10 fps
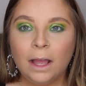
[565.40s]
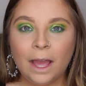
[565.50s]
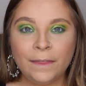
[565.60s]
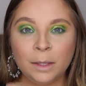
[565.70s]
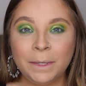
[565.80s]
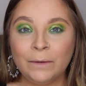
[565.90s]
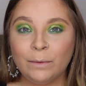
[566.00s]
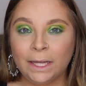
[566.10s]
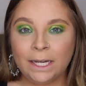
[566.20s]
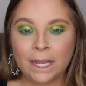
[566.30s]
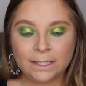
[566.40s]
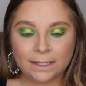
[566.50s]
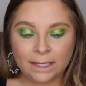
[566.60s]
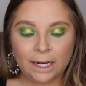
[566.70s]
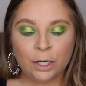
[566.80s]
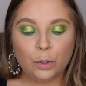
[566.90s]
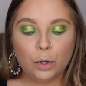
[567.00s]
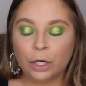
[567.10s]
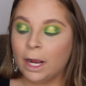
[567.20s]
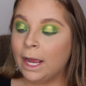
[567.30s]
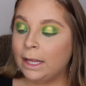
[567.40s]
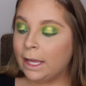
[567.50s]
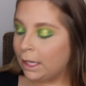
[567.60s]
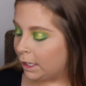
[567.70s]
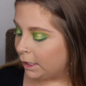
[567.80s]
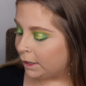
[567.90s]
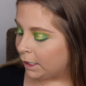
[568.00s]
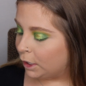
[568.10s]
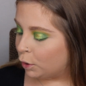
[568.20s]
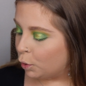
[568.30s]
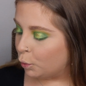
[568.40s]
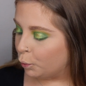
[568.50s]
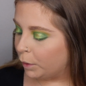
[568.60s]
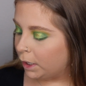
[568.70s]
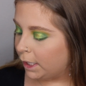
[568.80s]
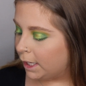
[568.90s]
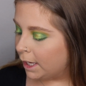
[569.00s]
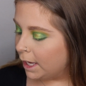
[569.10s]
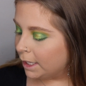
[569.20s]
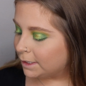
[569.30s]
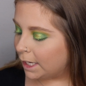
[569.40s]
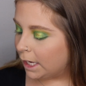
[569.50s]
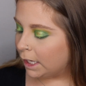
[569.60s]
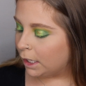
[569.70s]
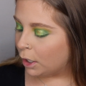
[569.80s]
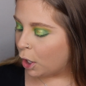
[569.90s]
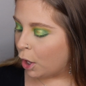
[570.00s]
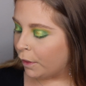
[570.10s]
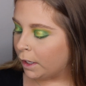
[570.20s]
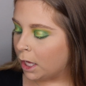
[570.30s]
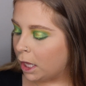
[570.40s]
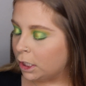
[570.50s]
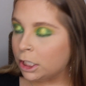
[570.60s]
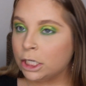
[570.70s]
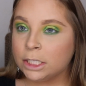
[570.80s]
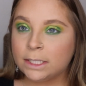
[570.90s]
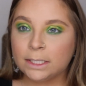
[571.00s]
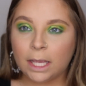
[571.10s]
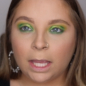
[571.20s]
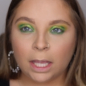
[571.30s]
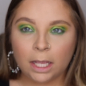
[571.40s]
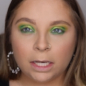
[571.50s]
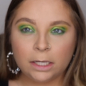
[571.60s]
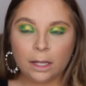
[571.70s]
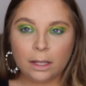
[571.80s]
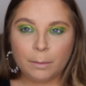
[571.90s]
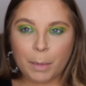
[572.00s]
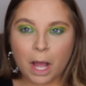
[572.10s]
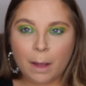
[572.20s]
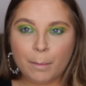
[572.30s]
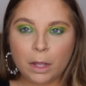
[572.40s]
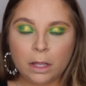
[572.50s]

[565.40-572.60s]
I think it'd be really nice as an inner corner highlight, and I think it'll really take in all the colors and pop.